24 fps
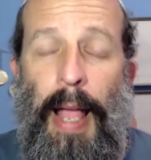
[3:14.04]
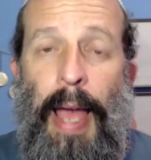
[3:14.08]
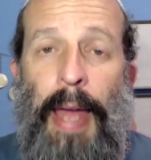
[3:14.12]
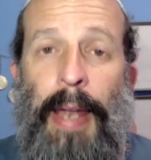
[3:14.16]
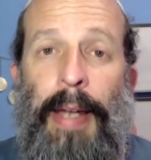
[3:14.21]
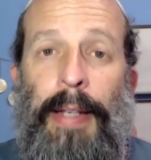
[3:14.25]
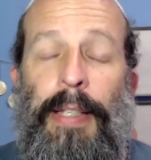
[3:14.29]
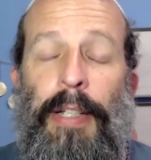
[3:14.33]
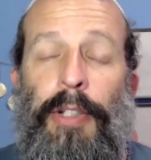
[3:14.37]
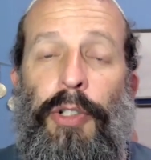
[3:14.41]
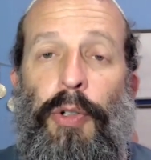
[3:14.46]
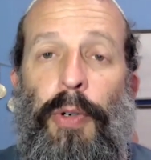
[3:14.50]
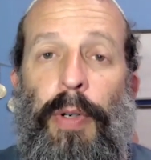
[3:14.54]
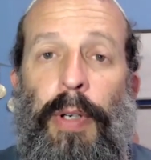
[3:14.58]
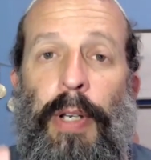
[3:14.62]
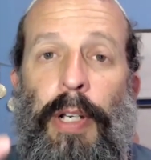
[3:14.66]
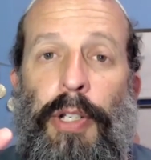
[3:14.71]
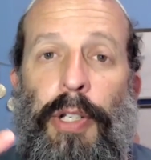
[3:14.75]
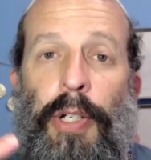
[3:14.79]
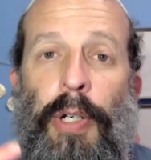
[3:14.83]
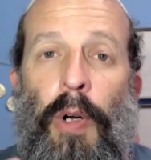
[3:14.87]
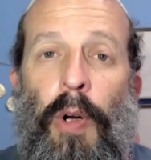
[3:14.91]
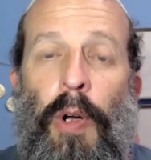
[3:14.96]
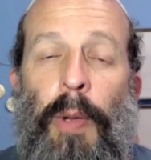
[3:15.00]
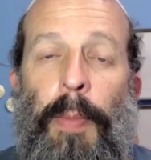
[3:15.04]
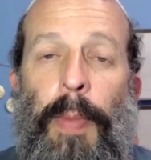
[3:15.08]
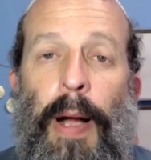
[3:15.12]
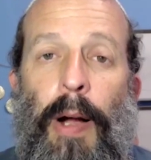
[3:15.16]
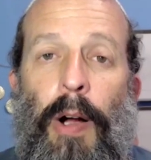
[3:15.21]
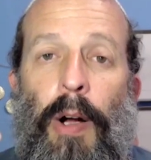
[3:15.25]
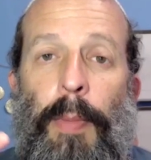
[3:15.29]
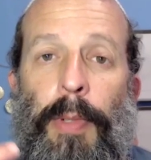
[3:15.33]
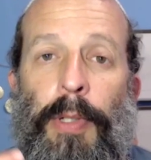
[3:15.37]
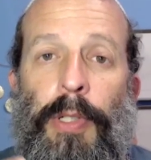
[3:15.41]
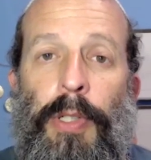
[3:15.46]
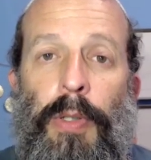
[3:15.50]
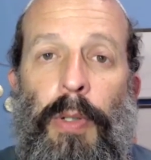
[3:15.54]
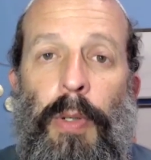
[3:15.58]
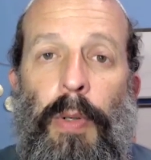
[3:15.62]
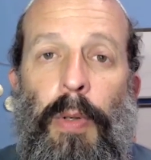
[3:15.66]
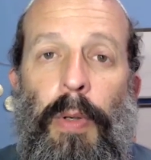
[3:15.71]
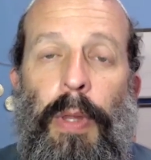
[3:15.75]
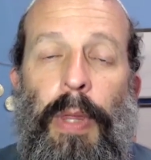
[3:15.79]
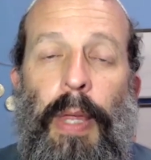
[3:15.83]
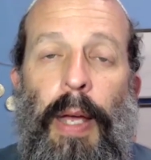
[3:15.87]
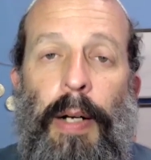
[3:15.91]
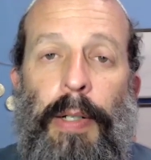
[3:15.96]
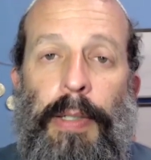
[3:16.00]
And it's a tradition going back almost
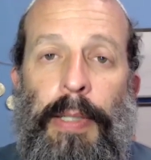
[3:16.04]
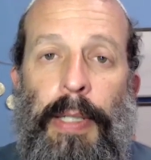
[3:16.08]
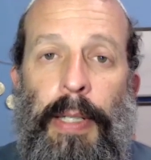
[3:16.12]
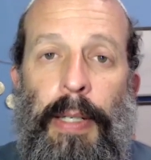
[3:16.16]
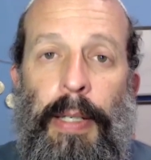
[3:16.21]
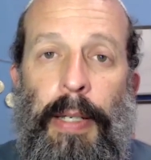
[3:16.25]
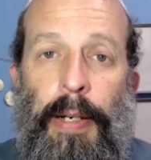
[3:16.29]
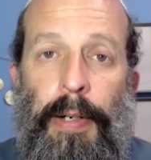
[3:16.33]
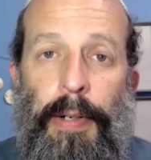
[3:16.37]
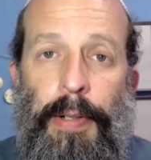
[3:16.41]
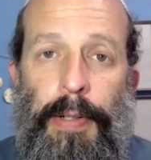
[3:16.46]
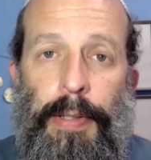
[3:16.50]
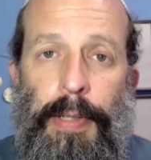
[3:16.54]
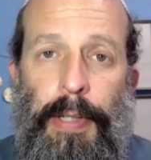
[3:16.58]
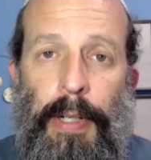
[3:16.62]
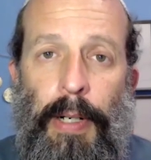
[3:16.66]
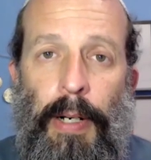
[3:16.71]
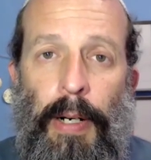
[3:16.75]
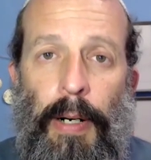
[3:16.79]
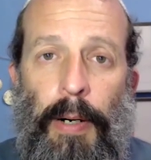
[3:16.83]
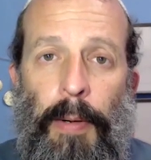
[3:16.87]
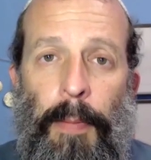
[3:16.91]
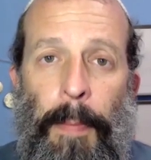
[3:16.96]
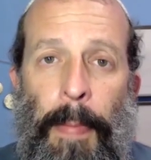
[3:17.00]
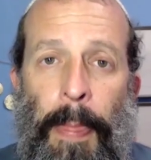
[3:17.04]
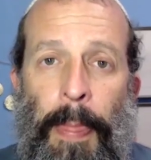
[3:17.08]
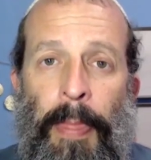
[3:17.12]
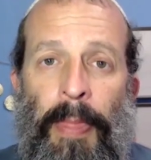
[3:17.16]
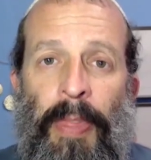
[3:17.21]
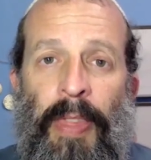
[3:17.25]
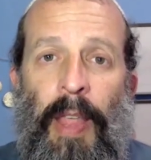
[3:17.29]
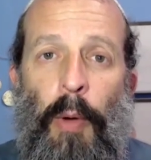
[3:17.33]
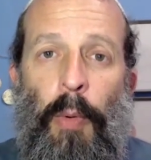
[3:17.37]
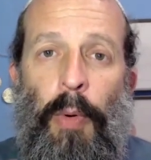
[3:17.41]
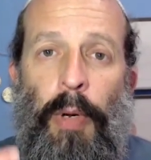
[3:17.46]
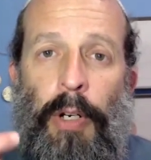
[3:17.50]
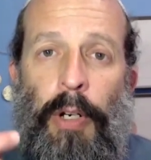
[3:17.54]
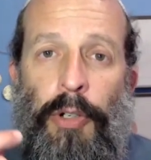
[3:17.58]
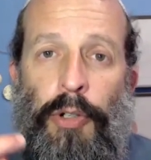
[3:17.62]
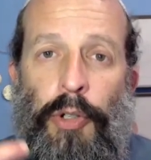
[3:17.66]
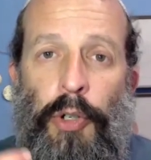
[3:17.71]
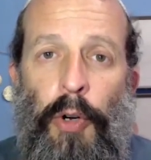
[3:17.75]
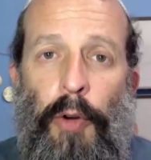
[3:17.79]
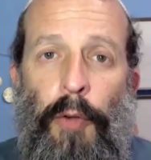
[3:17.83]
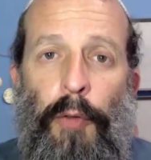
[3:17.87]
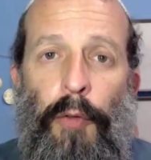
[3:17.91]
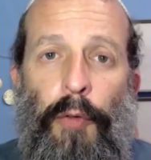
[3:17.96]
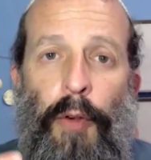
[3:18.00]
2,000 years ago that when a
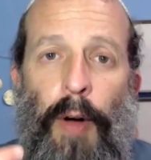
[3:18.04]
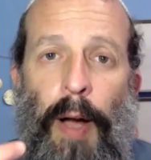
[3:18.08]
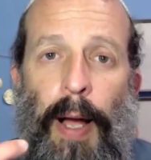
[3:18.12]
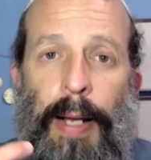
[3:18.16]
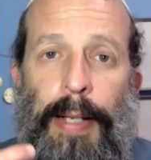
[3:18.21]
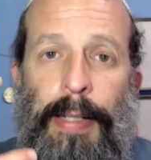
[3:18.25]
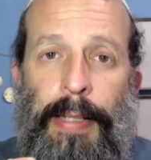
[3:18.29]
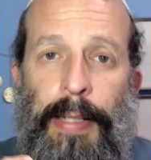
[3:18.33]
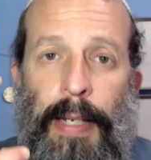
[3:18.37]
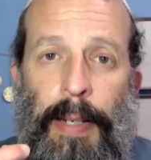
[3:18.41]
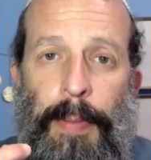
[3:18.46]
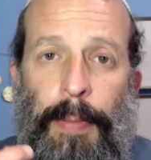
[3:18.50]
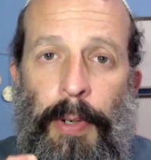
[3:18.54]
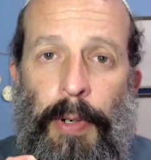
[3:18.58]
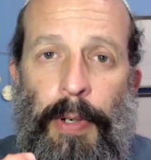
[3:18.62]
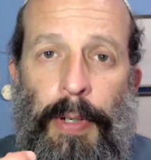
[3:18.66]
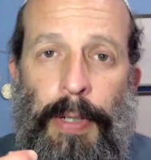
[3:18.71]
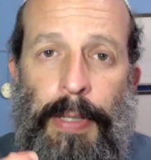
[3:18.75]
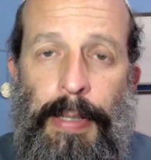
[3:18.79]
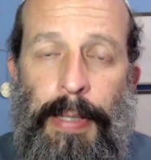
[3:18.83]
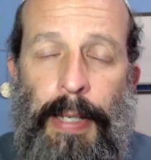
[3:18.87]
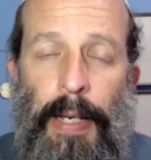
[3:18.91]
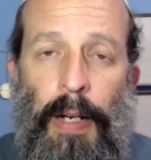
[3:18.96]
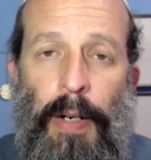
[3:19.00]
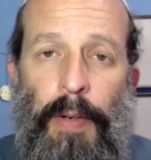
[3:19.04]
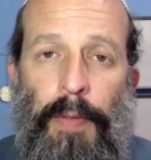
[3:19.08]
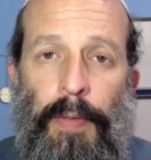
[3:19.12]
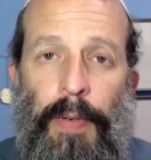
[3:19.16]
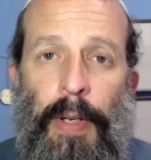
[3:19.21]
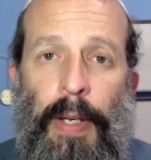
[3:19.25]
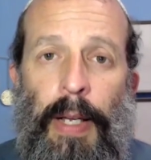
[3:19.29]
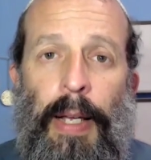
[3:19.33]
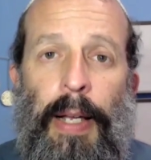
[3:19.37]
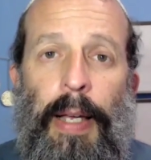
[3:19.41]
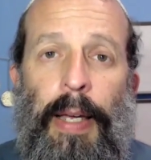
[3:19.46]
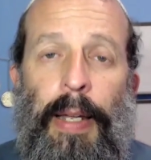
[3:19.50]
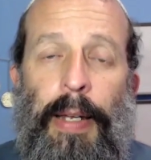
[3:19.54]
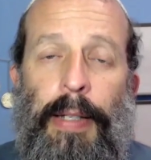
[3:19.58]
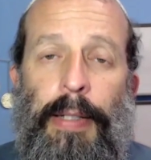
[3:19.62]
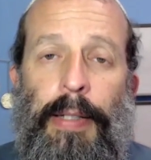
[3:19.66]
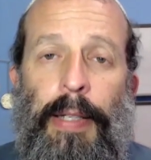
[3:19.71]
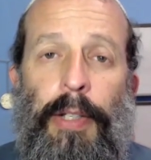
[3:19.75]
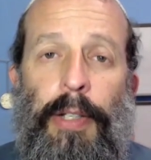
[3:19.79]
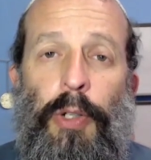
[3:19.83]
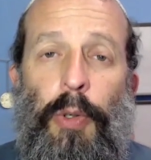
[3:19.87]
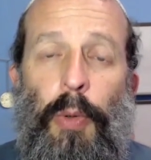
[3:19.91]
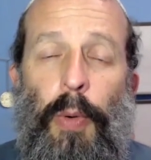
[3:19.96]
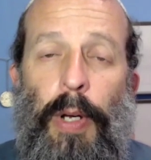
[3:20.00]
Jew finds him or herself in a
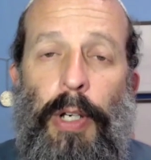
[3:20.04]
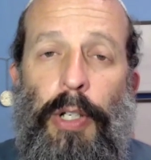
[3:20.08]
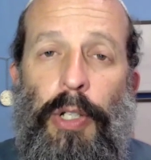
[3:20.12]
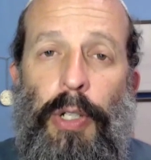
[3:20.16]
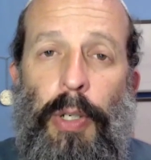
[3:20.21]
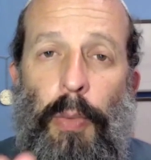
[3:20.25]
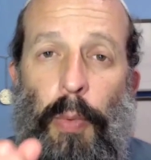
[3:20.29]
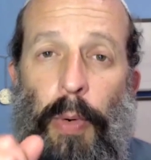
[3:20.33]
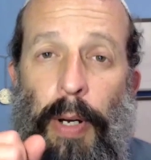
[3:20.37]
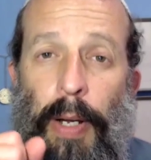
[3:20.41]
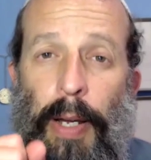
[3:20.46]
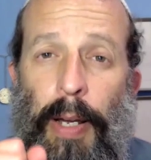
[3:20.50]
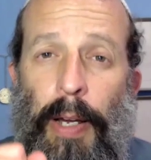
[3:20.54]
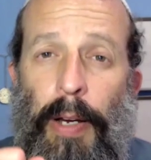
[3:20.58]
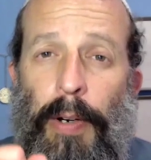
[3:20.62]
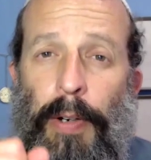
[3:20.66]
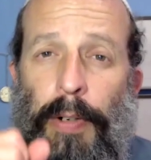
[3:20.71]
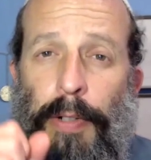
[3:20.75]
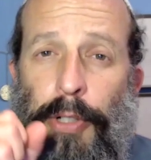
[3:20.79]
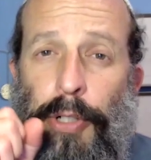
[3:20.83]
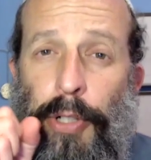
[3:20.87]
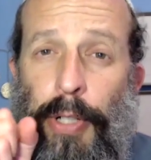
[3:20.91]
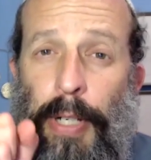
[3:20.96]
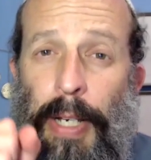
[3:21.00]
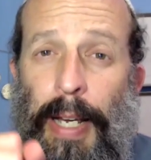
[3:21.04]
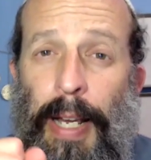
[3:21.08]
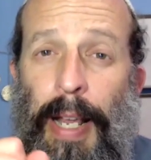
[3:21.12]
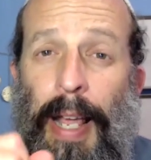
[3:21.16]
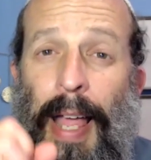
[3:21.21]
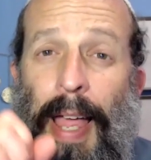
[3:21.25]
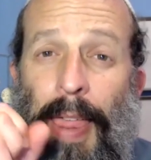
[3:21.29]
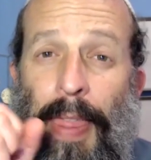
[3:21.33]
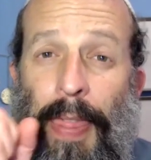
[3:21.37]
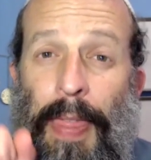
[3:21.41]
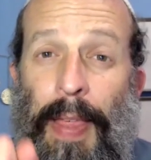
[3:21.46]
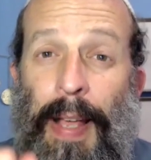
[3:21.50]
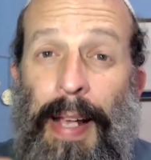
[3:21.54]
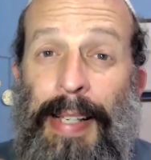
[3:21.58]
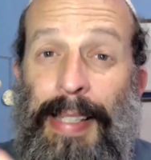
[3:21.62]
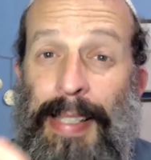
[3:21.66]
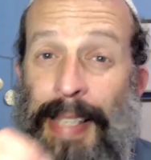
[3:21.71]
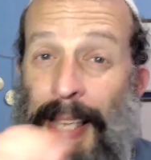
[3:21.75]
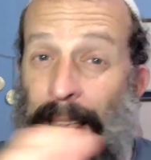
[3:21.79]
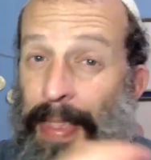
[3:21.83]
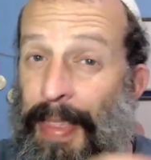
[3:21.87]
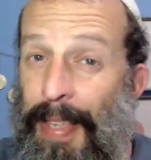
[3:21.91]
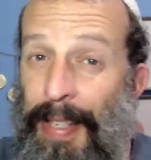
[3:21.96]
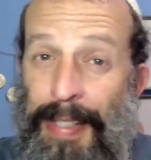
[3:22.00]
situation where he or she
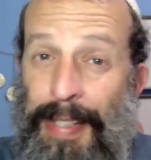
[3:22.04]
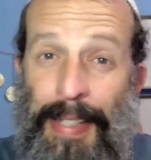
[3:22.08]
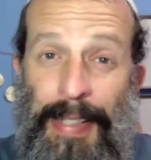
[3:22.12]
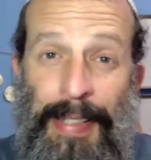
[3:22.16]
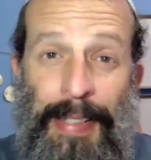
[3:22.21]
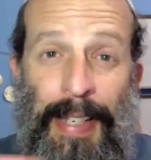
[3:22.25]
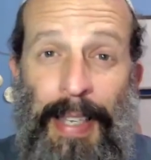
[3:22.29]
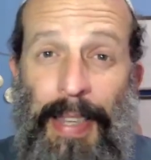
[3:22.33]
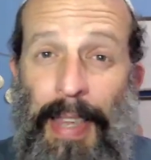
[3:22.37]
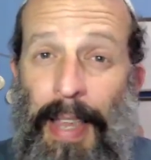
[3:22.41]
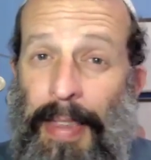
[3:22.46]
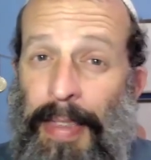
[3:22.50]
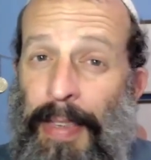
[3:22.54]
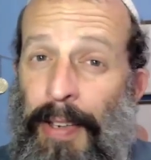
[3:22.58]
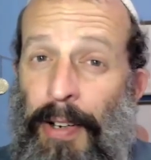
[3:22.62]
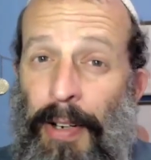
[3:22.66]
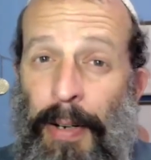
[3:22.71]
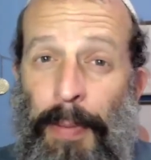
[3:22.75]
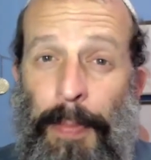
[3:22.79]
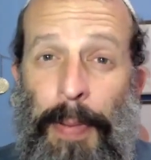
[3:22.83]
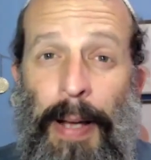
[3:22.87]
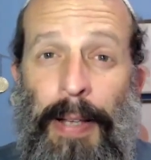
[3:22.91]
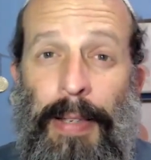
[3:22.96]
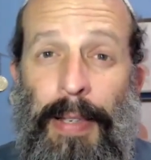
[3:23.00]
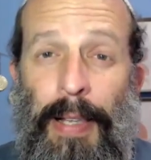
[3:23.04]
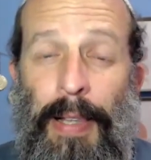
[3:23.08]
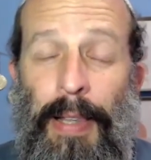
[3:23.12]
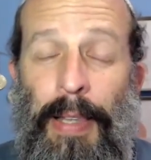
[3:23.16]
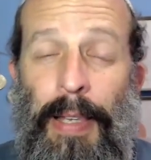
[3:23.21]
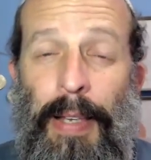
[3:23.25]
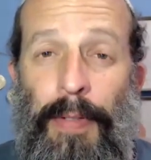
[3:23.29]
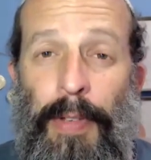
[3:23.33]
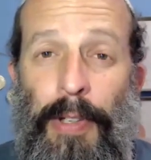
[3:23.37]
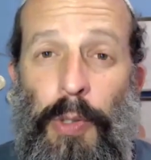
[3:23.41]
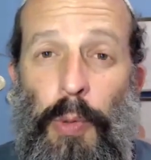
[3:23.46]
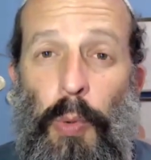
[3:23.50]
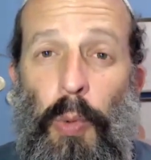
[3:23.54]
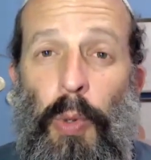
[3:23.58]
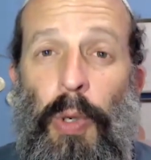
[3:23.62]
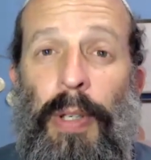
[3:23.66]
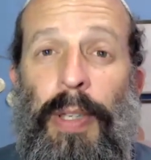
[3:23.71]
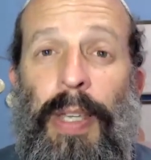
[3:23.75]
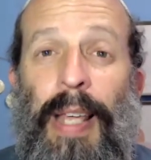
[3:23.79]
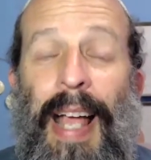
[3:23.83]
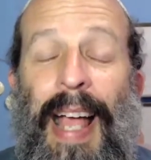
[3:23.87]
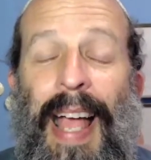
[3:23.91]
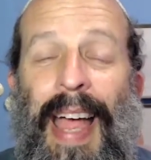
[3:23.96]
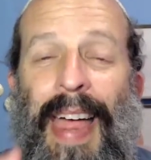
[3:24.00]
thinks that this is it, that they're about to leave this
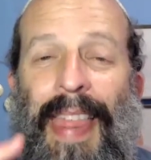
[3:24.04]
world,